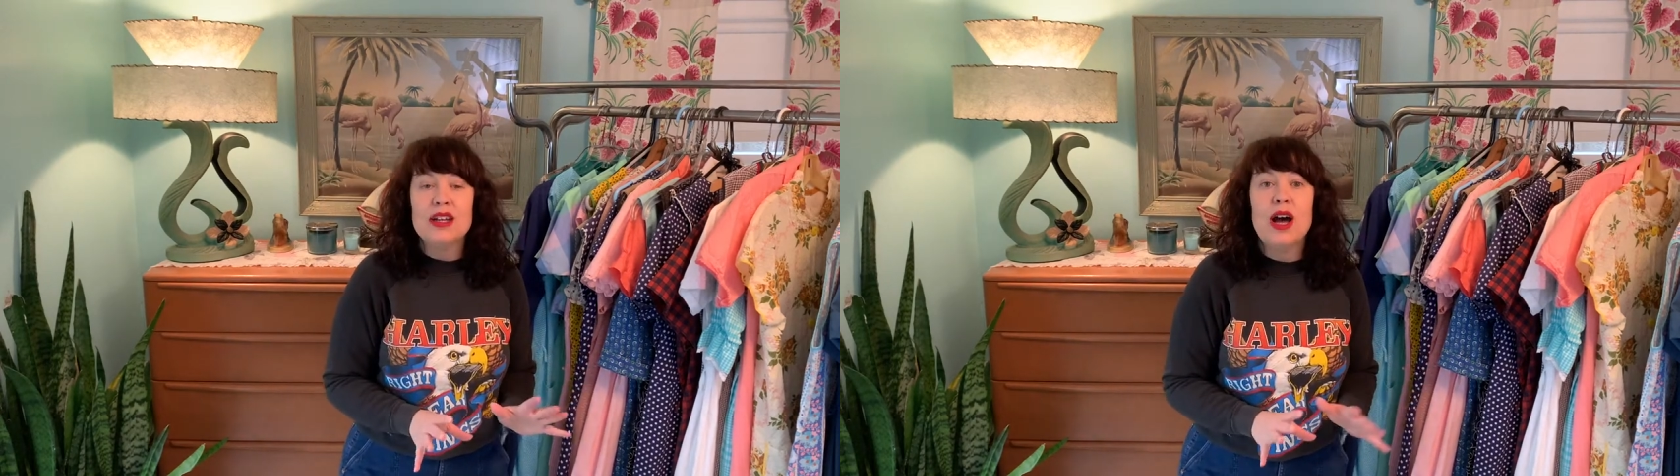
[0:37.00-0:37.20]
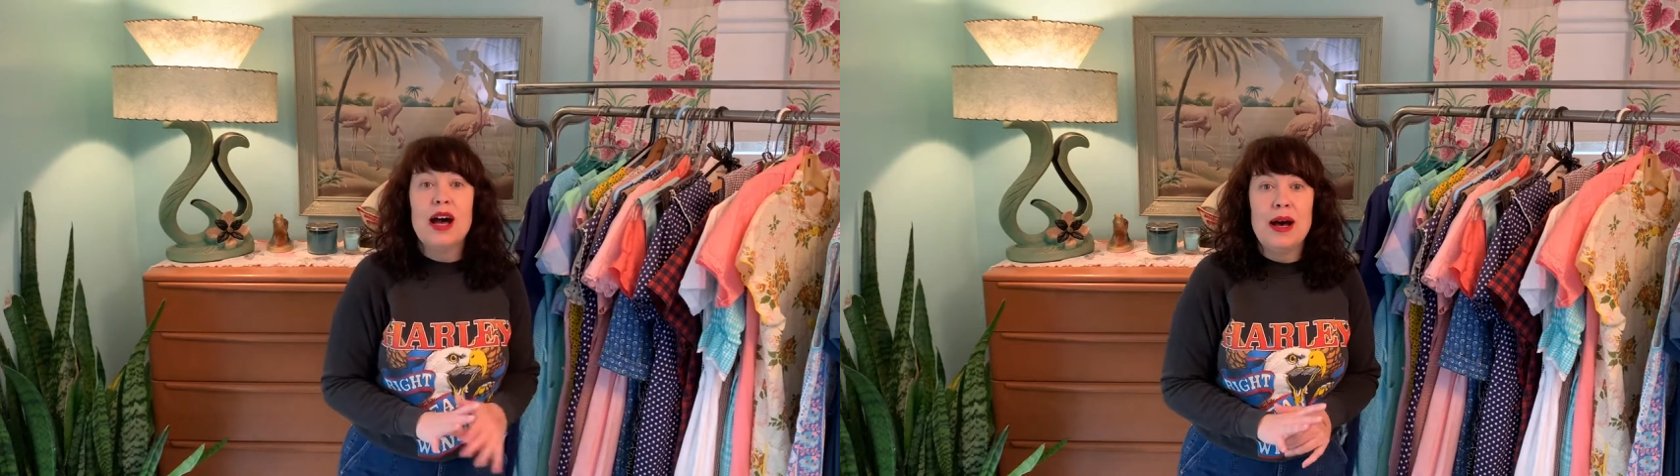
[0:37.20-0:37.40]

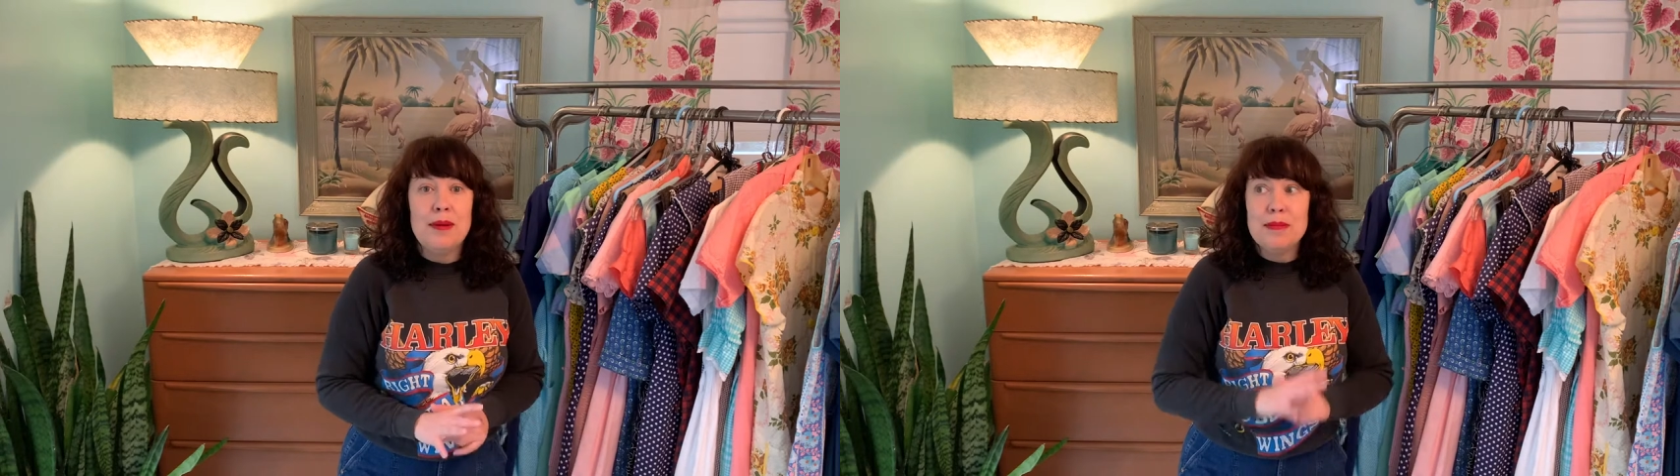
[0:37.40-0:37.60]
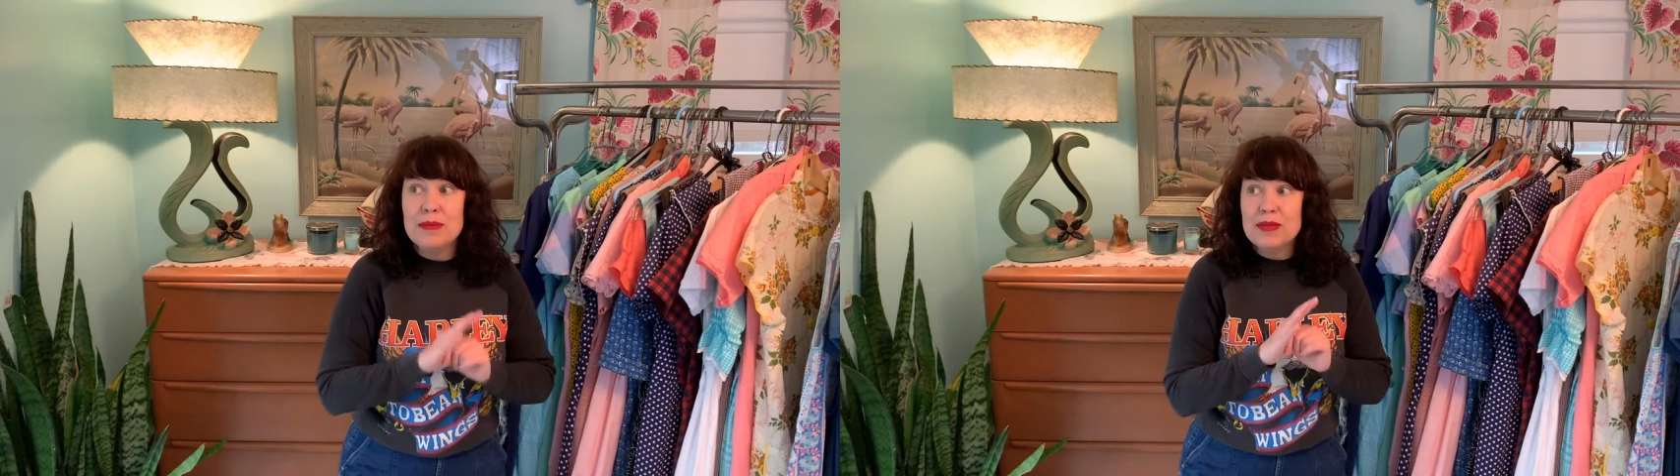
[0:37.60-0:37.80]

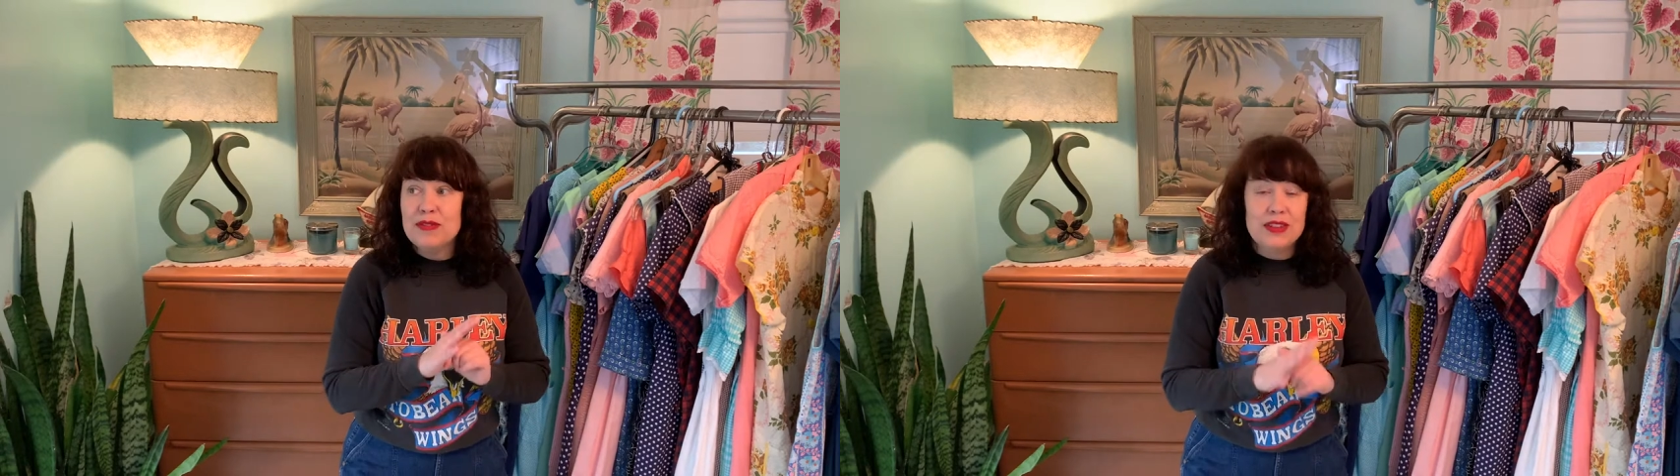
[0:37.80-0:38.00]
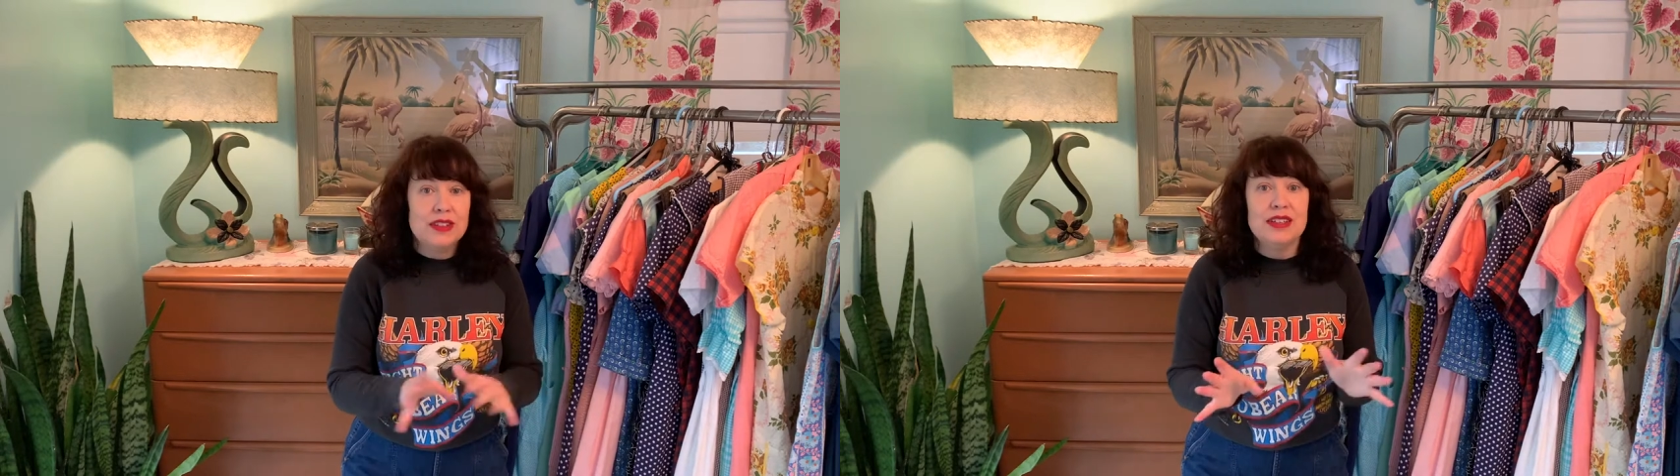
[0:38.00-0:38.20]
um,
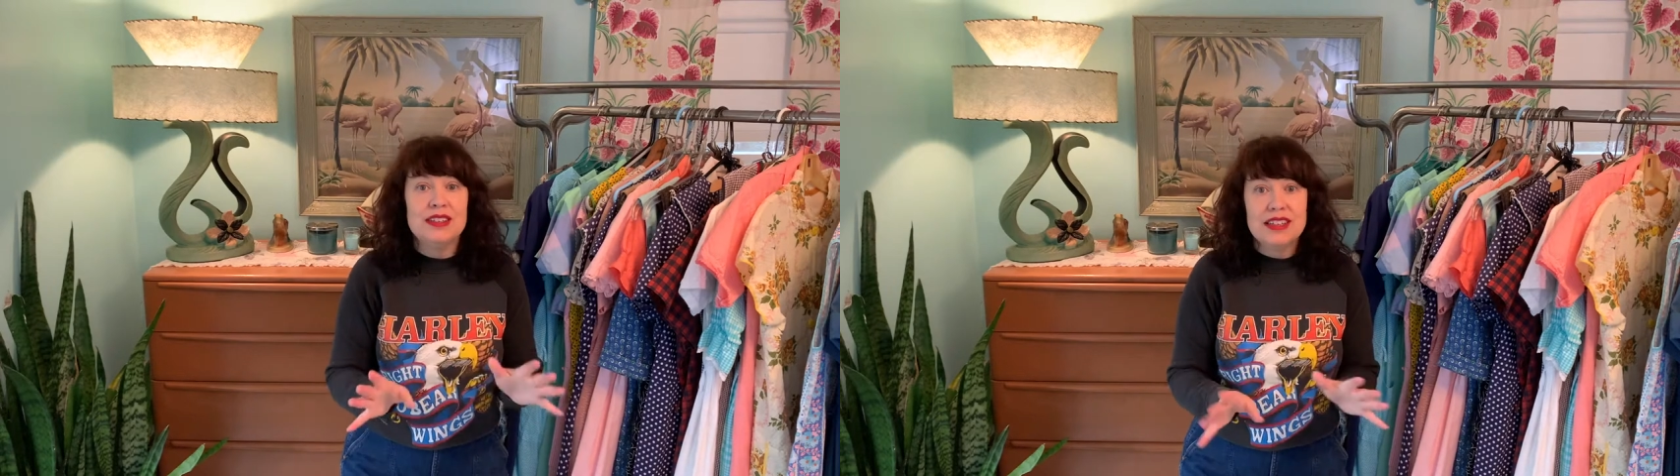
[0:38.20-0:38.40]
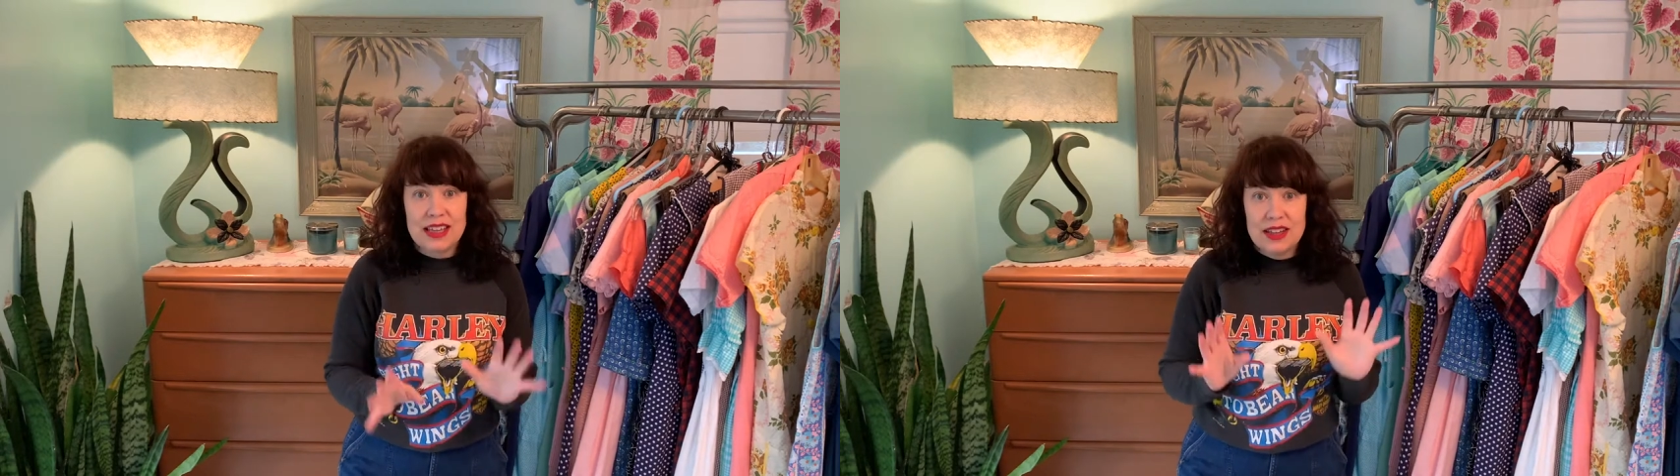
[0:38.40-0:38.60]
visit to get